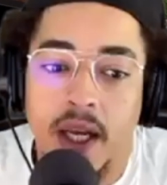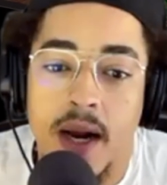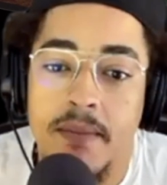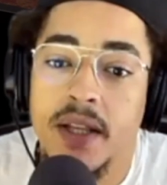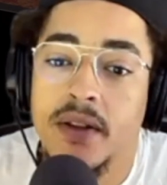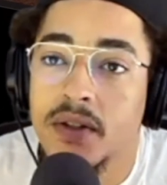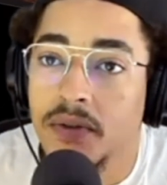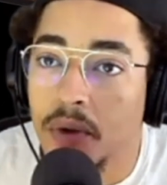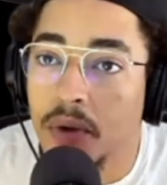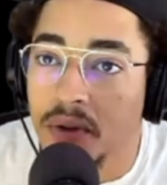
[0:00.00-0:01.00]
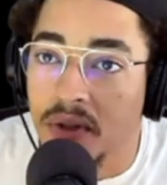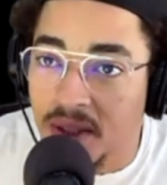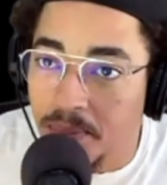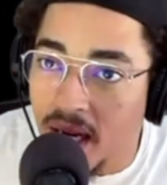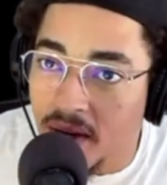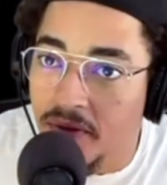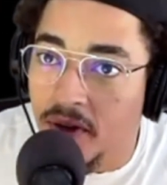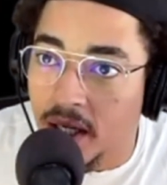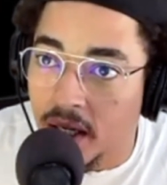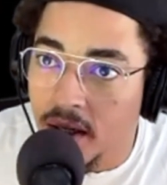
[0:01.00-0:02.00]
and I mean this, of course,
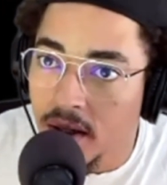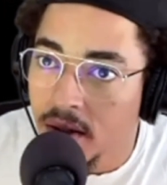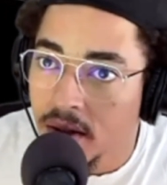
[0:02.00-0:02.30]
respectfully,